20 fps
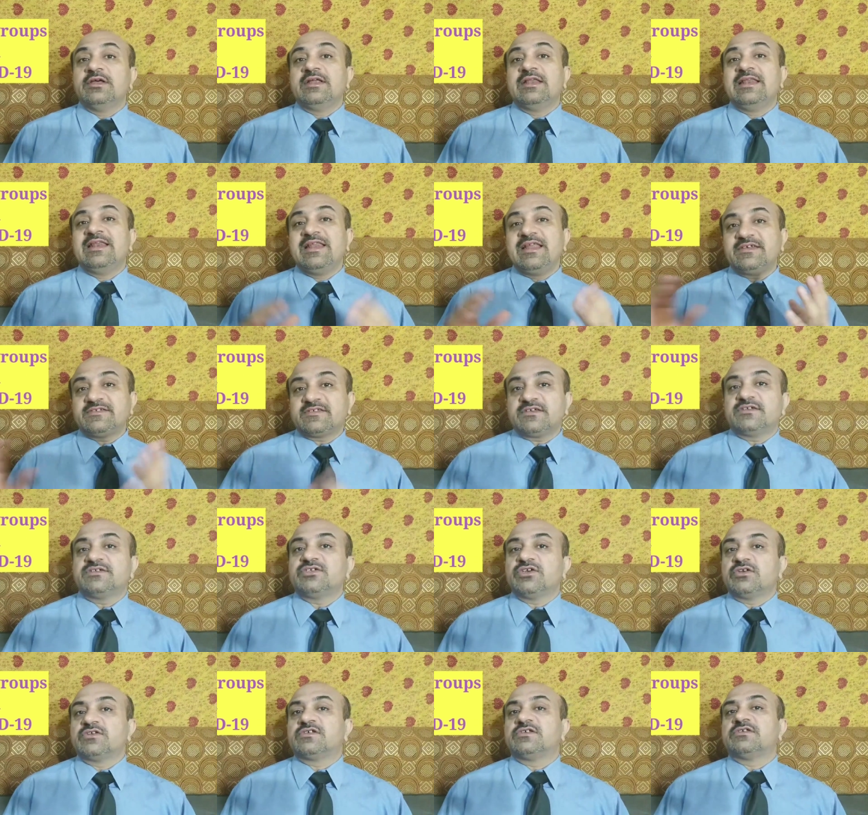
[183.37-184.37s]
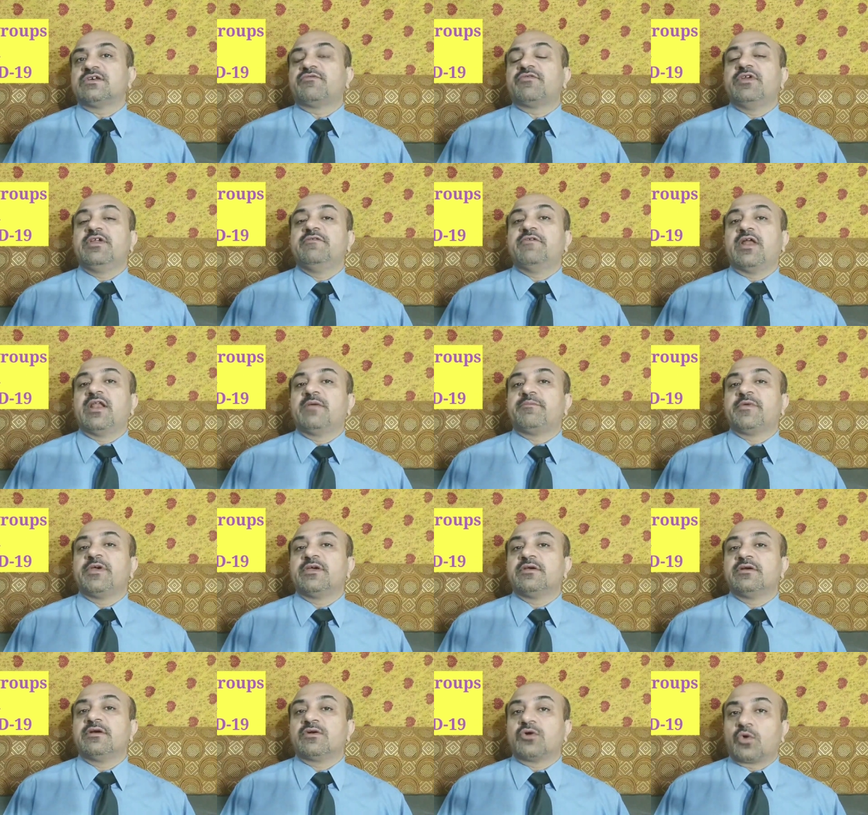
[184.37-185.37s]
lesser chances of
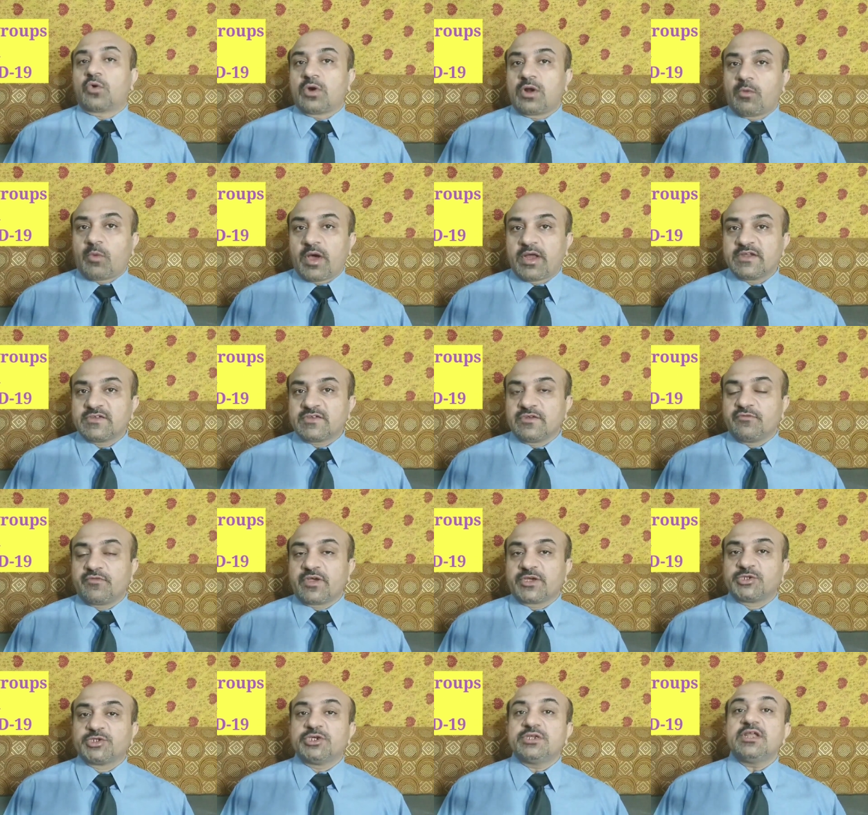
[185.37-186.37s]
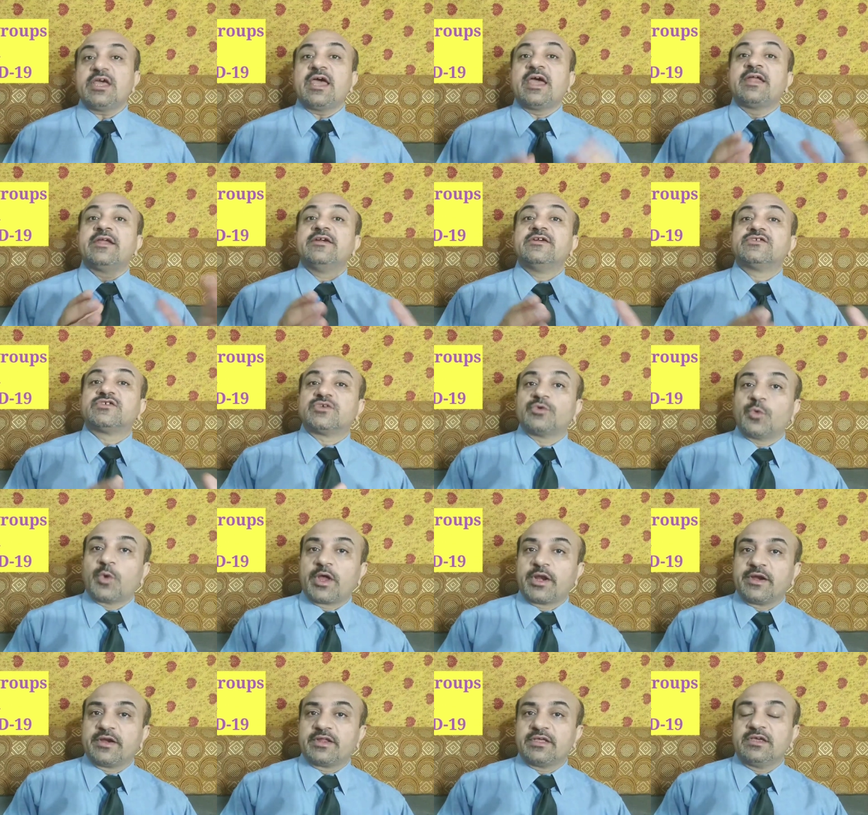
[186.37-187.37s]
developing coronavirus infection and its
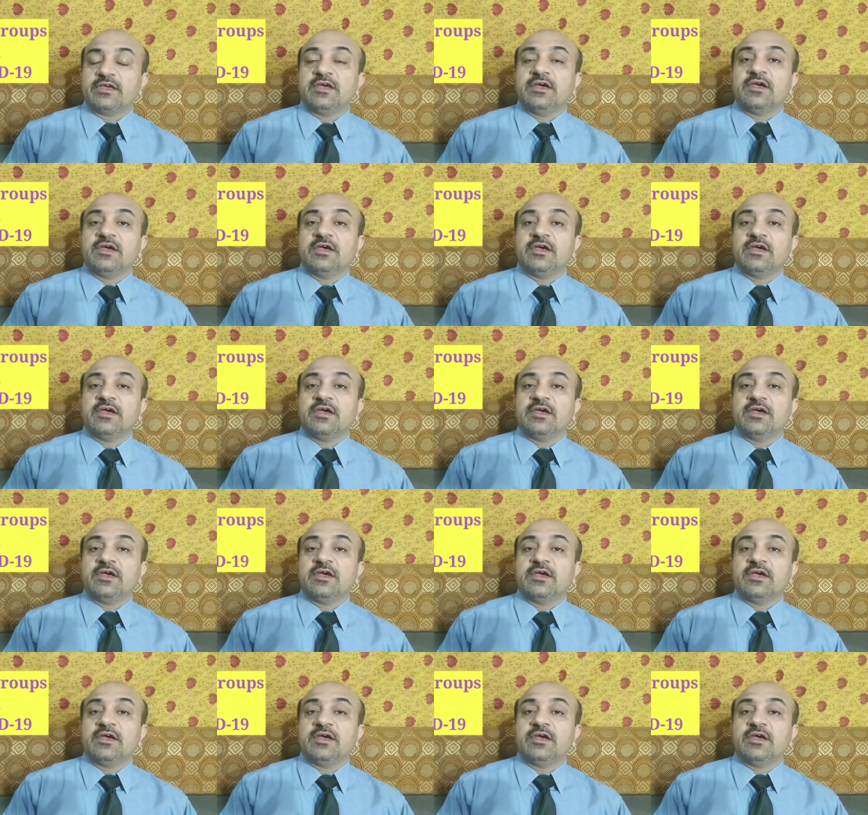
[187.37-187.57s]
severity.